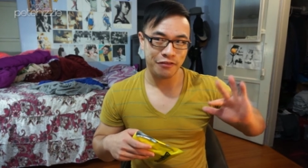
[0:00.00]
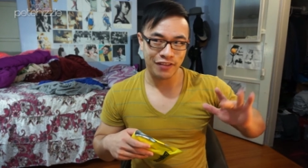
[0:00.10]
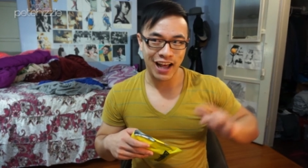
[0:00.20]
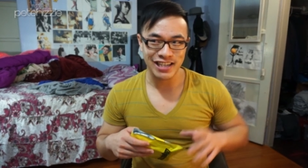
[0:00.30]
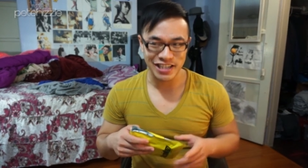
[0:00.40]

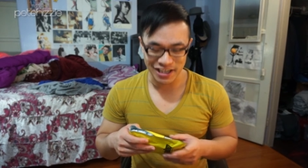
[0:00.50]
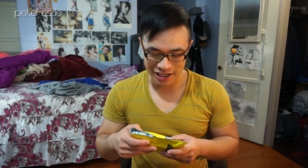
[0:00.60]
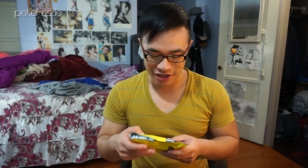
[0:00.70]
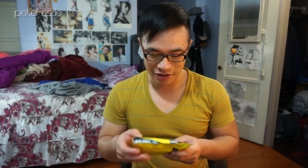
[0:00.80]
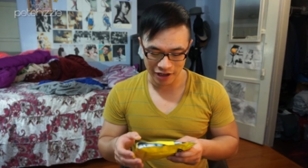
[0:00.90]

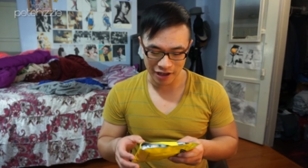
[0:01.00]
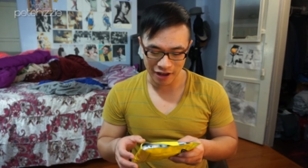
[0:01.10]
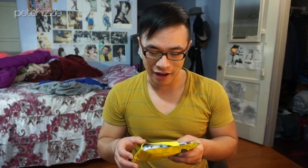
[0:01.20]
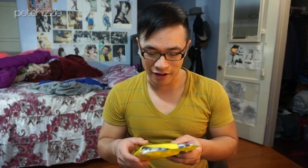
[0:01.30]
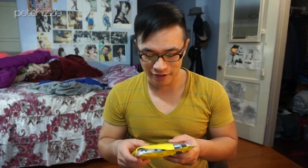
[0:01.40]
flashy looking
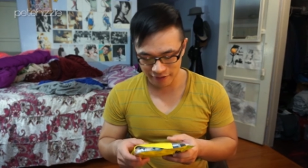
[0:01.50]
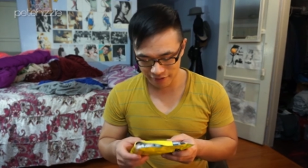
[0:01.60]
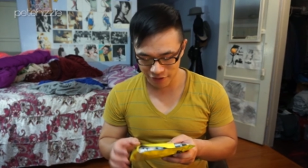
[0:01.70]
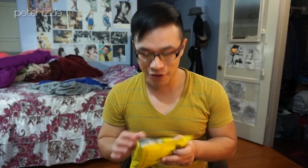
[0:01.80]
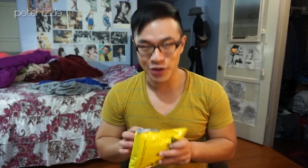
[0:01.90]
kinds.
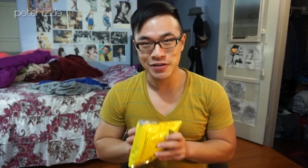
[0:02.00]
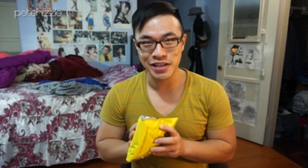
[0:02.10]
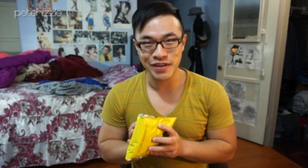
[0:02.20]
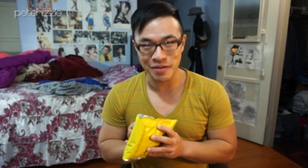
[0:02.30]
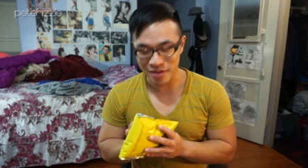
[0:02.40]
So you'll
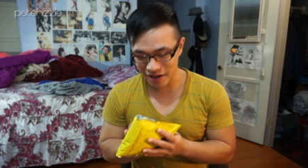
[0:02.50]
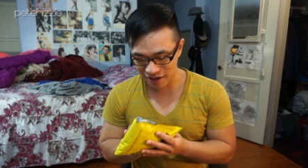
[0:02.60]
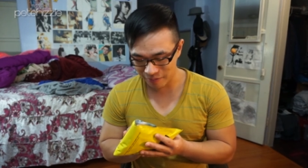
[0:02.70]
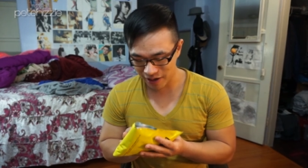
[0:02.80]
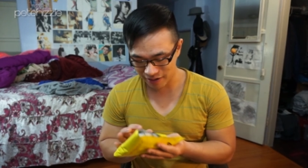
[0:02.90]
see what I mean
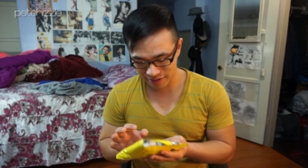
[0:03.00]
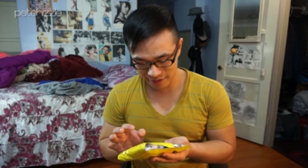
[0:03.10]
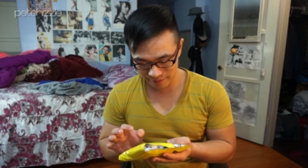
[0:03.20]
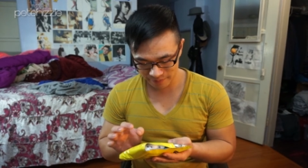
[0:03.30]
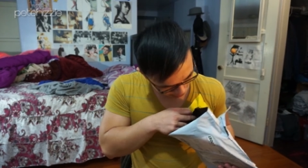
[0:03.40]
in a bit.
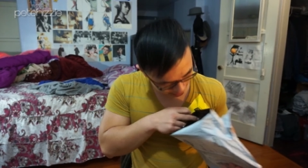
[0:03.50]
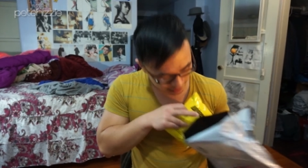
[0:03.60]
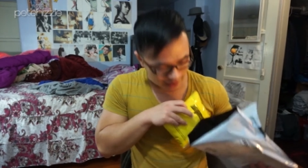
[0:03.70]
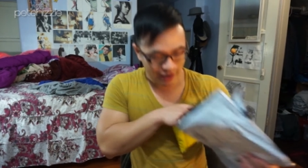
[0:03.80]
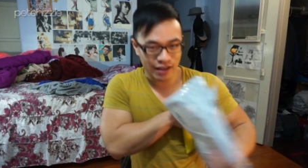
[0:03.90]

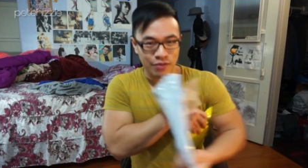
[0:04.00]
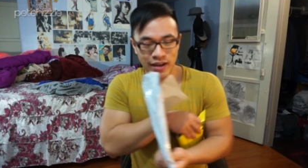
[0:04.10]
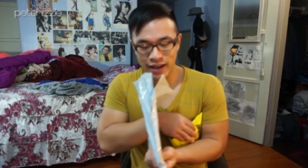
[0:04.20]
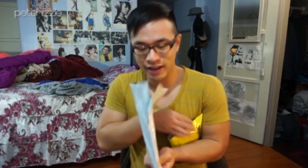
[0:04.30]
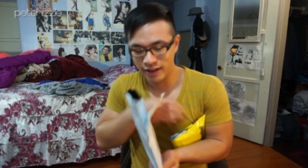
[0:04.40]
And then this one,
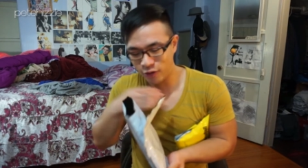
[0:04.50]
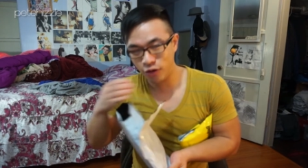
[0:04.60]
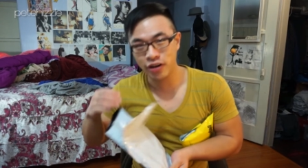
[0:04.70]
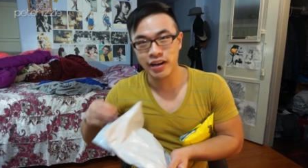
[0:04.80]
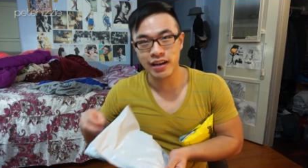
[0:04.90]
I
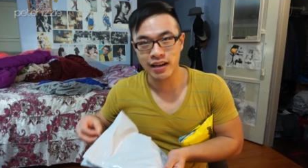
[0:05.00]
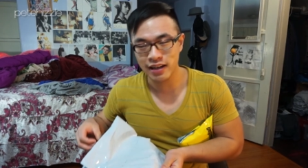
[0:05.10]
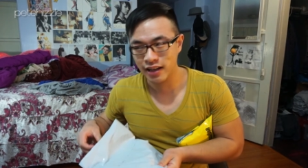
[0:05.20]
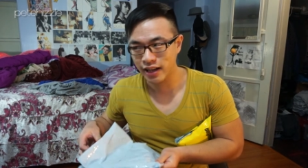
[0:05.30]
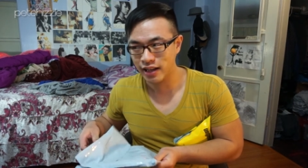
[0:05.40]
ordered it
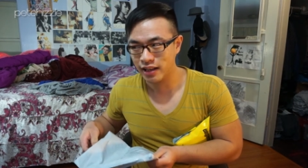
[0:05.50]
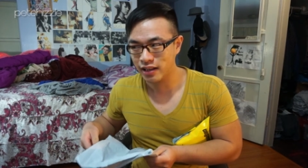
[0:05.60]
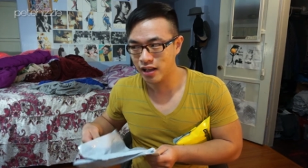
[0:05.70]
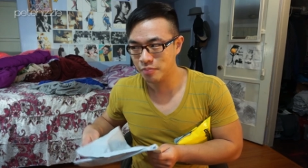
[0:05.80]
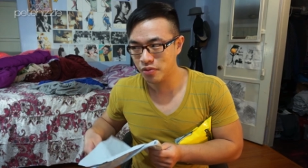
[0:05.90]
like a
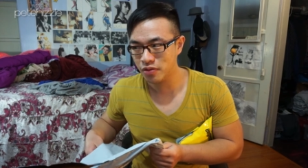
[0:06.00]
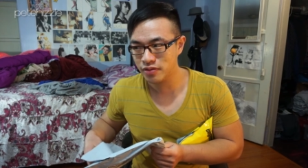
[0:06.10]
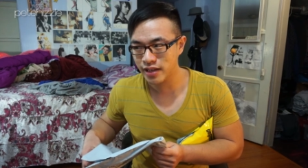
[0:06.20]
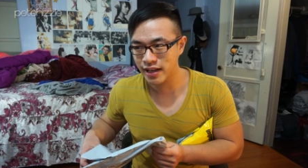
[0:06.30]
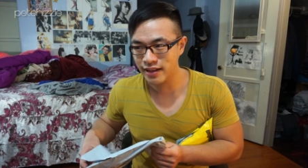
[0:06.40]
couple
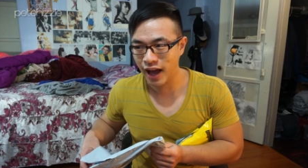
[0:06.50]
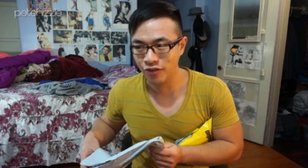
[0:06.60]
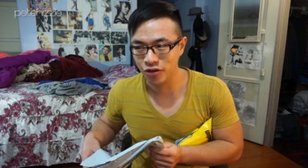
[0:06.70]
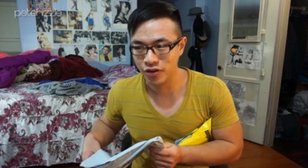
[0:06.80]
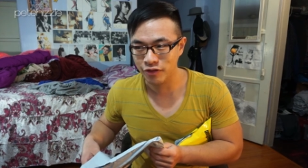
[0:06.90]
days
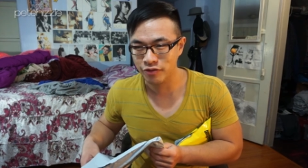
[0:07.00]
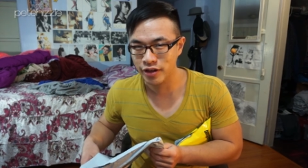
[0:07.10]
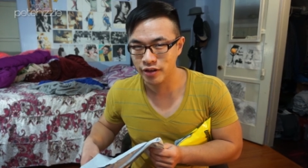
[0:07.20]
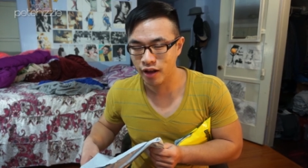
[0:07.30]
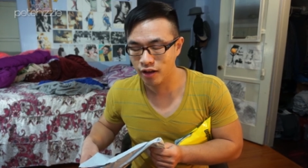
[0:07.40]
after their
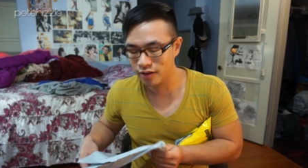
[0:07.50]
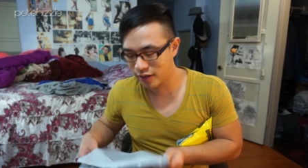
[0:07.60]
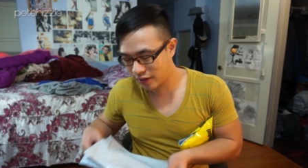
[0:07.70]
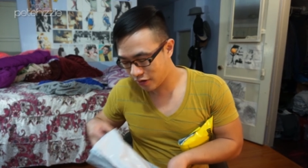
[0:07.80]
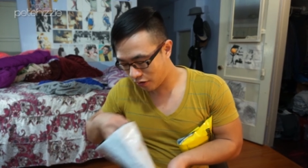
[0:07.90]
free socks
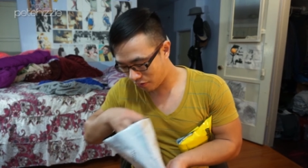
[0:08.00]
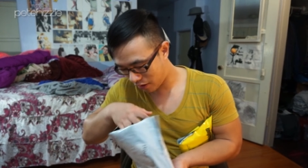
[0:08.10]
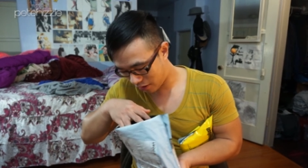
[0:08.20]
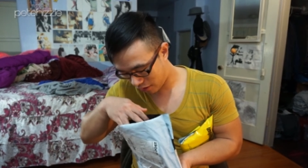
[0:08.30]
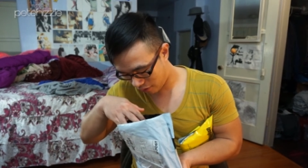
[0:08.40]
thing, so I don't
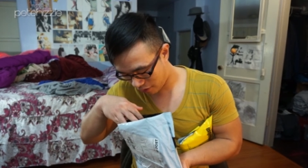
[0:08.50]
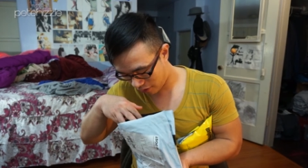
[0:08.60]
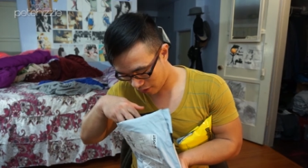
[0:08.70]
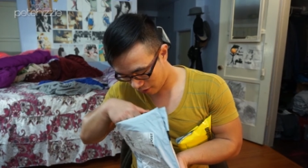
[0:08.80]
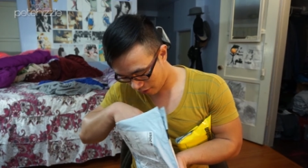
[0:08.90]
think they're in
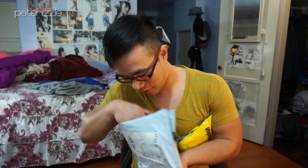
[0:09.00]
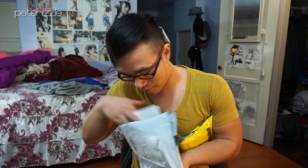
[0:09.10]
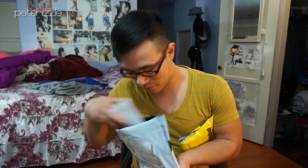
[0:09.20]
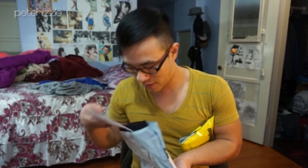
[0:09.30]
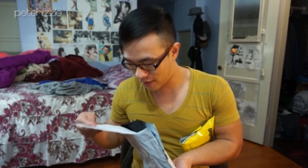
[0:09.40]
here.
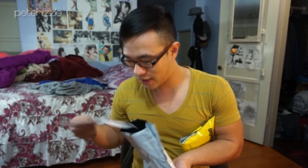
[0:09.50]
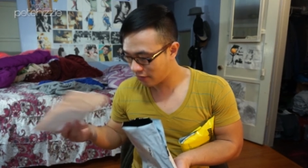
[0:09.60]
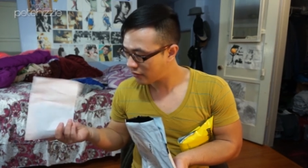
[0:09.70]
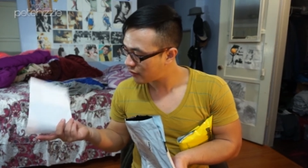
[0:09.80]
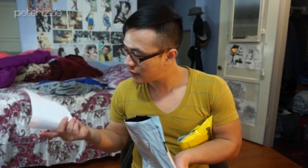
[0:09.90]
I
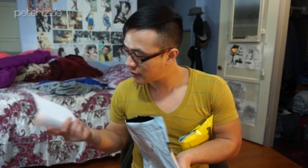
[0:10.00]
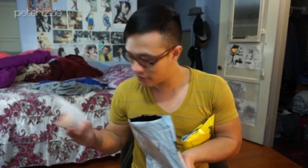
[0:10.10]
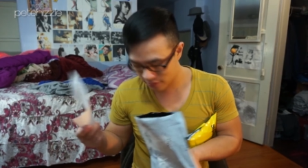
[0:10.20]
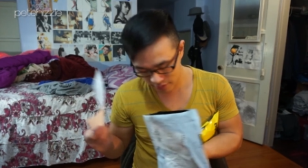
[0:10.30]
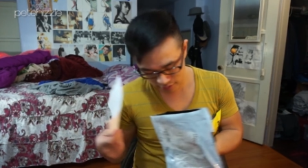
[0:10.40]
doubt there is.